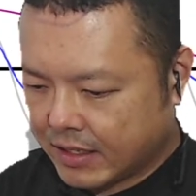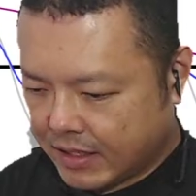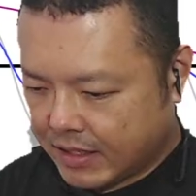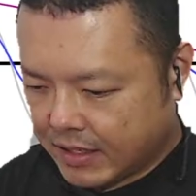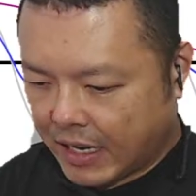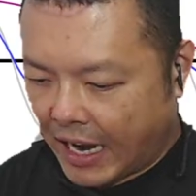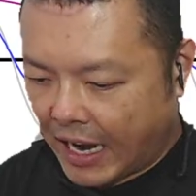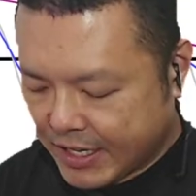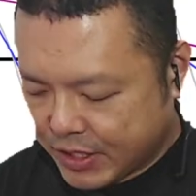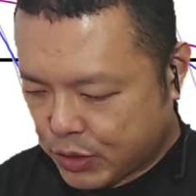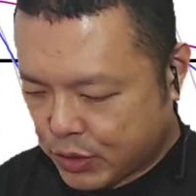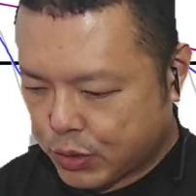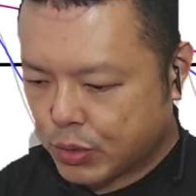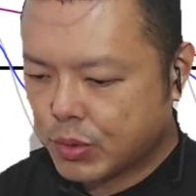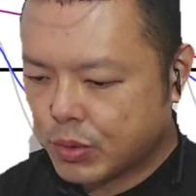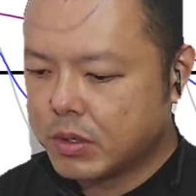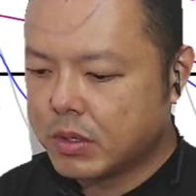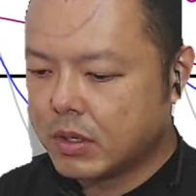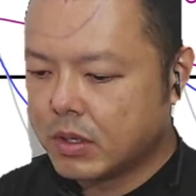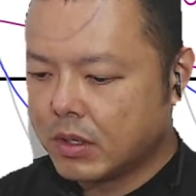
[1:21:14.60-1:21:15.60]
high
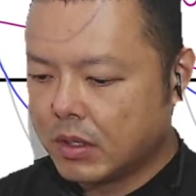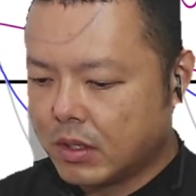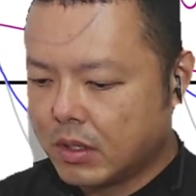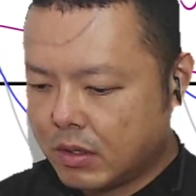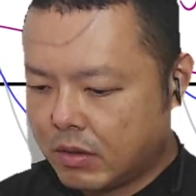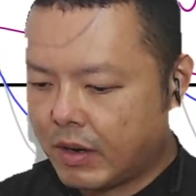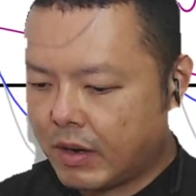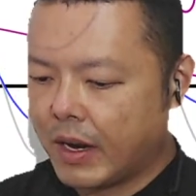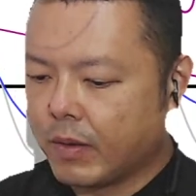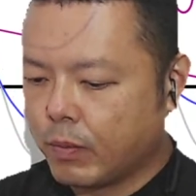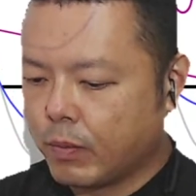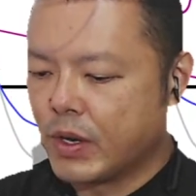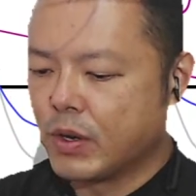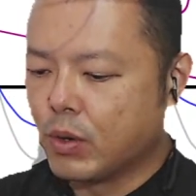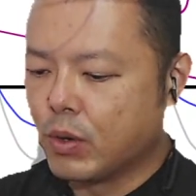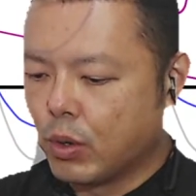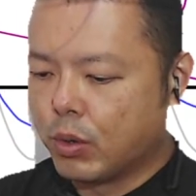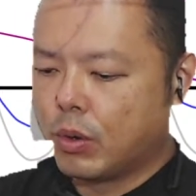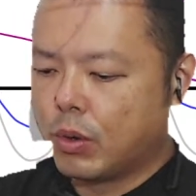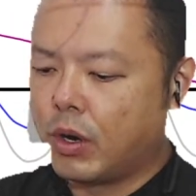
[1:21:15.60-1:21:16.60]
school, right, when you
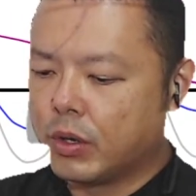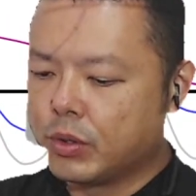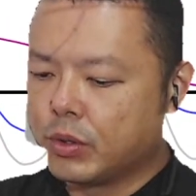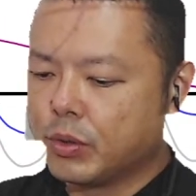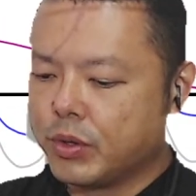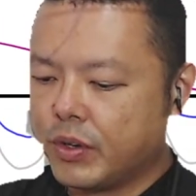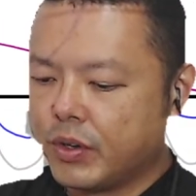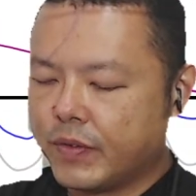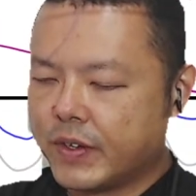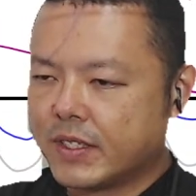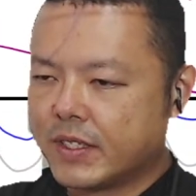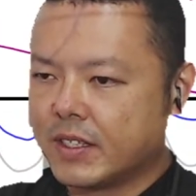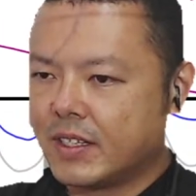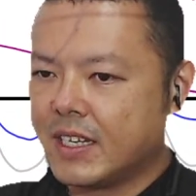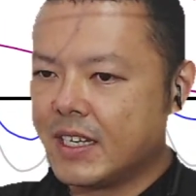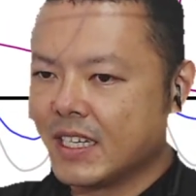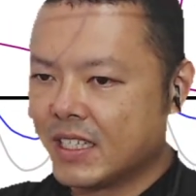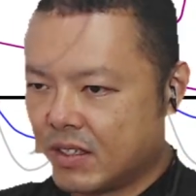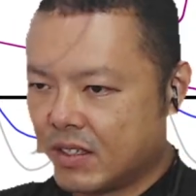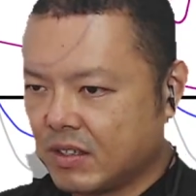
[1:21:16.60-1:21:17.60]
go on to
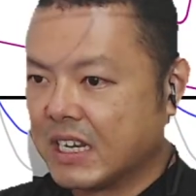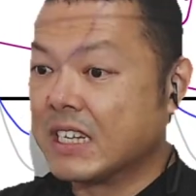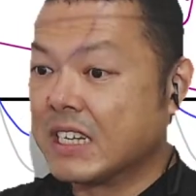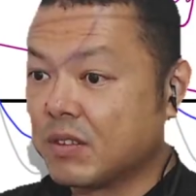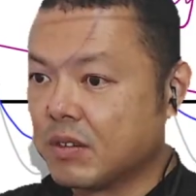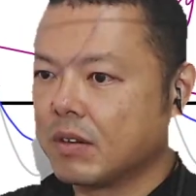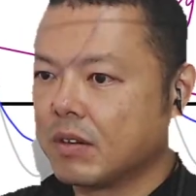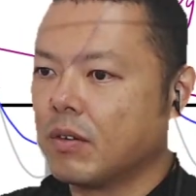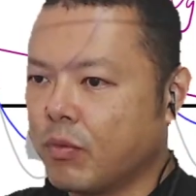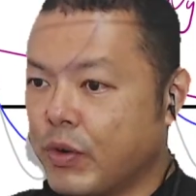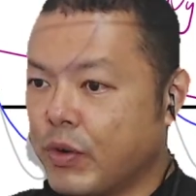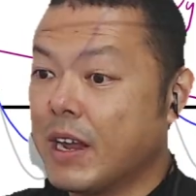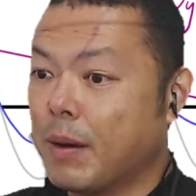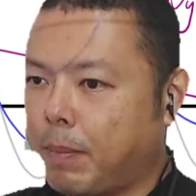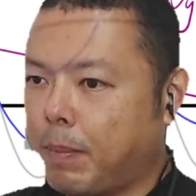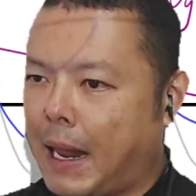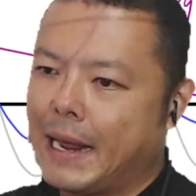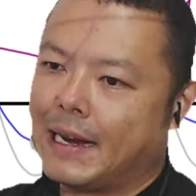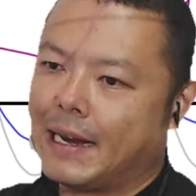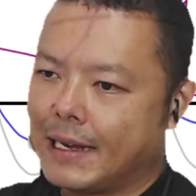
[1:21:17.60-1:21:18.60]
university is
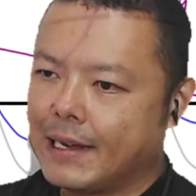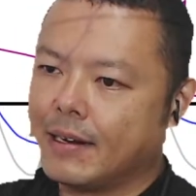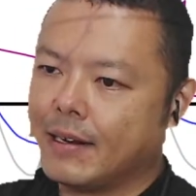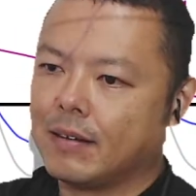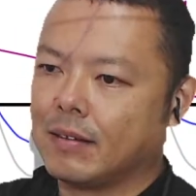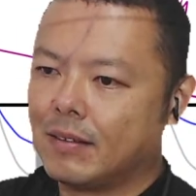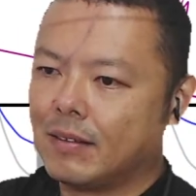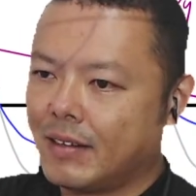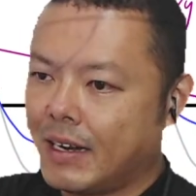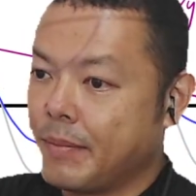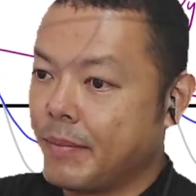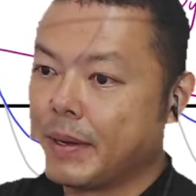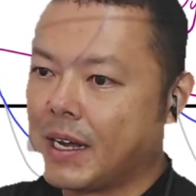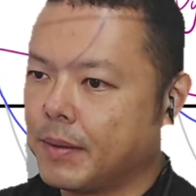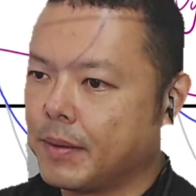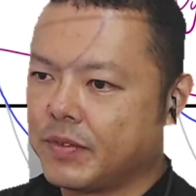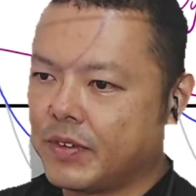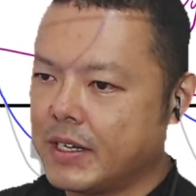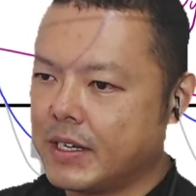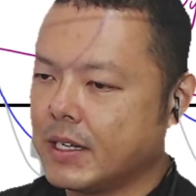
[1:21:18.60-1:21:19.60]
reapplied again, then it
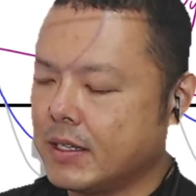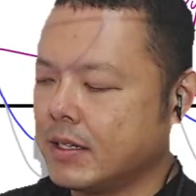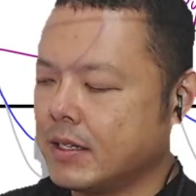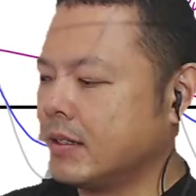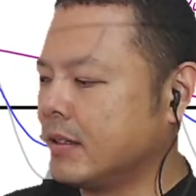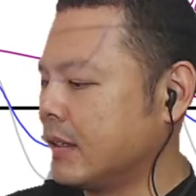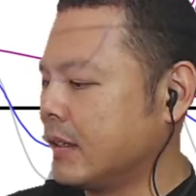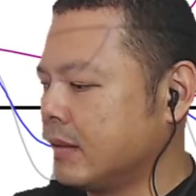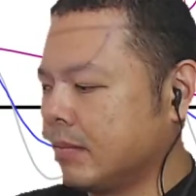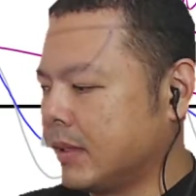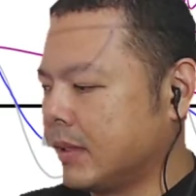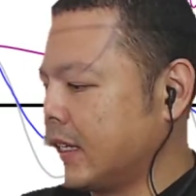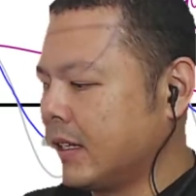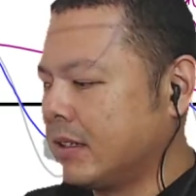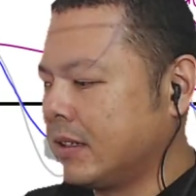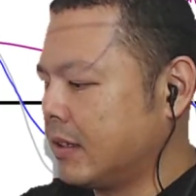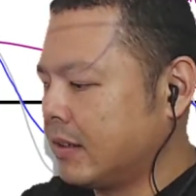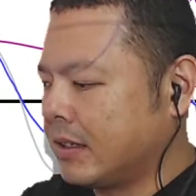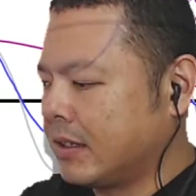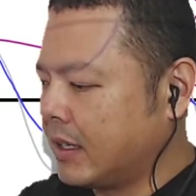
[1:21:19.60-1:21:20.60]
becomes very easy. But
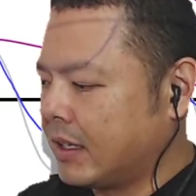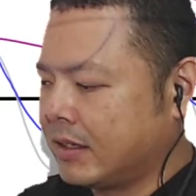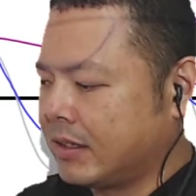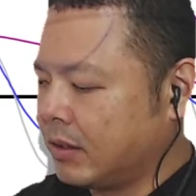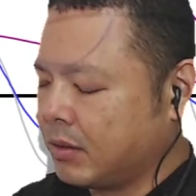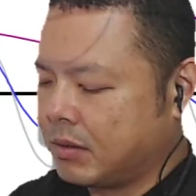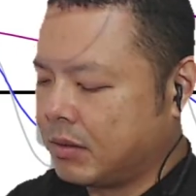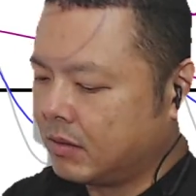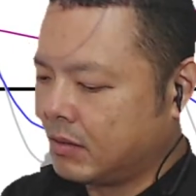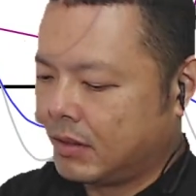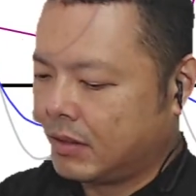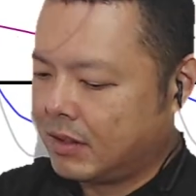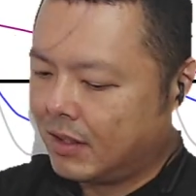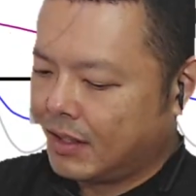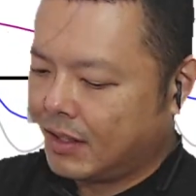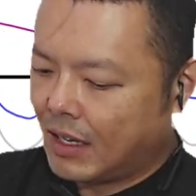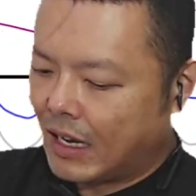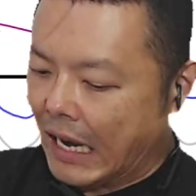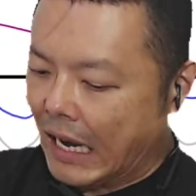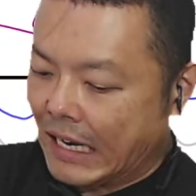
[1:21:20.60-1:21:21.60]
then no,
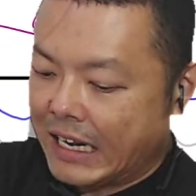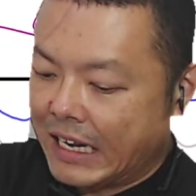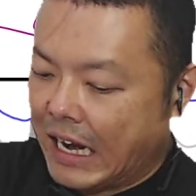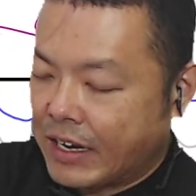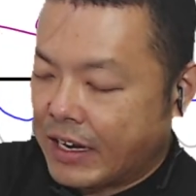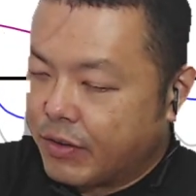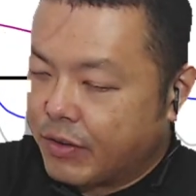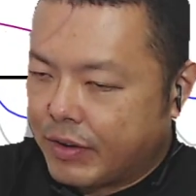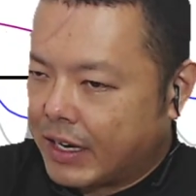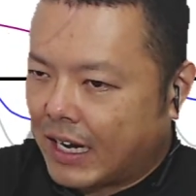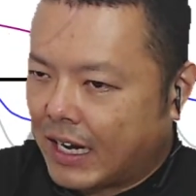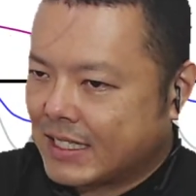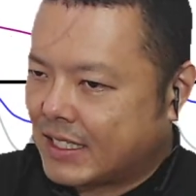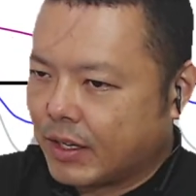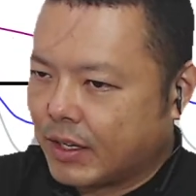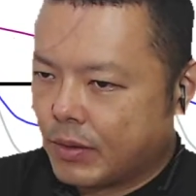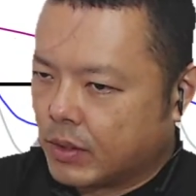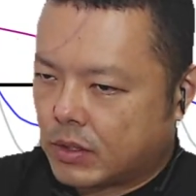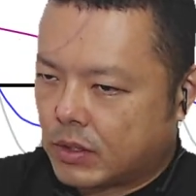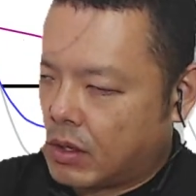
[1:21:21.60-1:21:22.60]
I didn't realize it
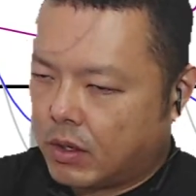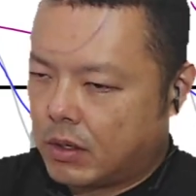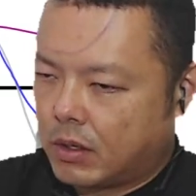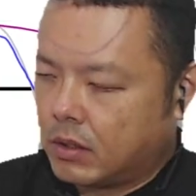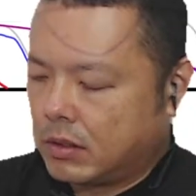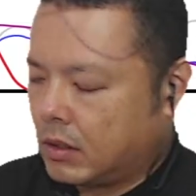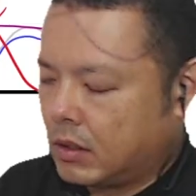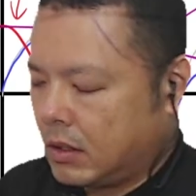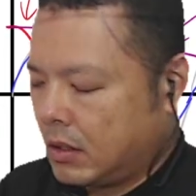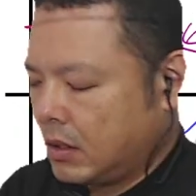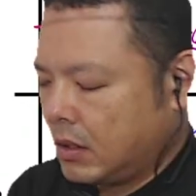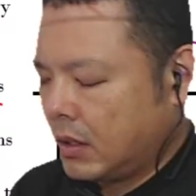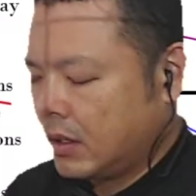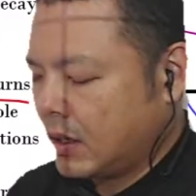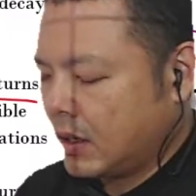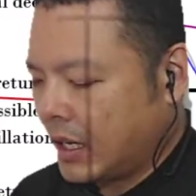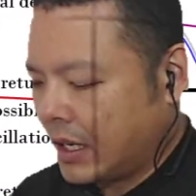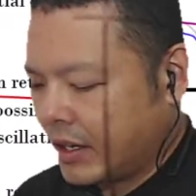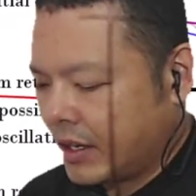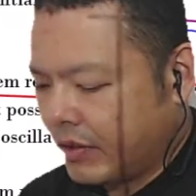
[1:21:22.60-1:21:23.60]
was all.
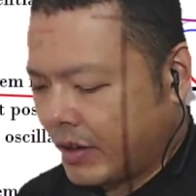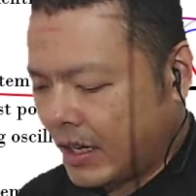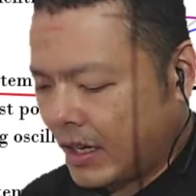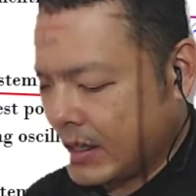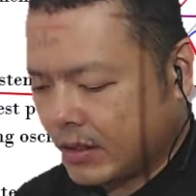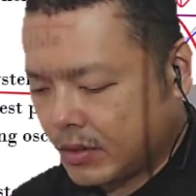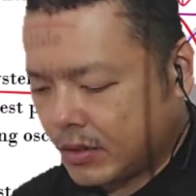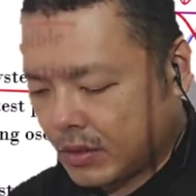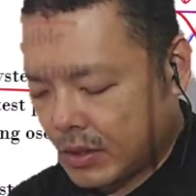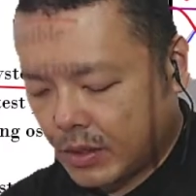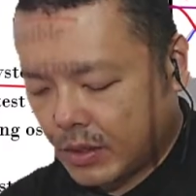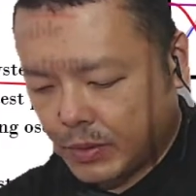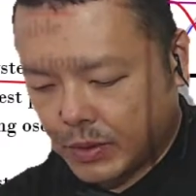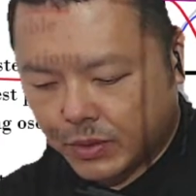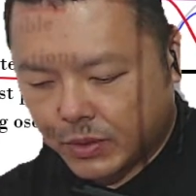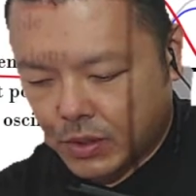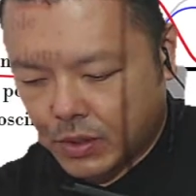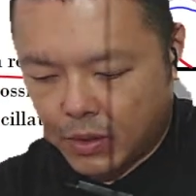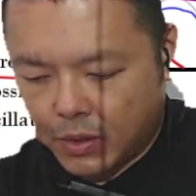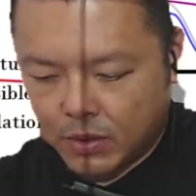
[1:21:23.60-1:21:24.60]
I didn't realize it was
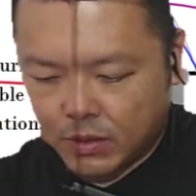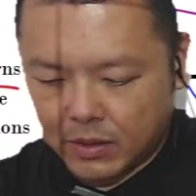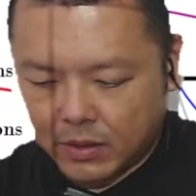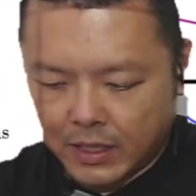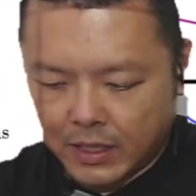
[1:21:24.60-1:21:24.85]
all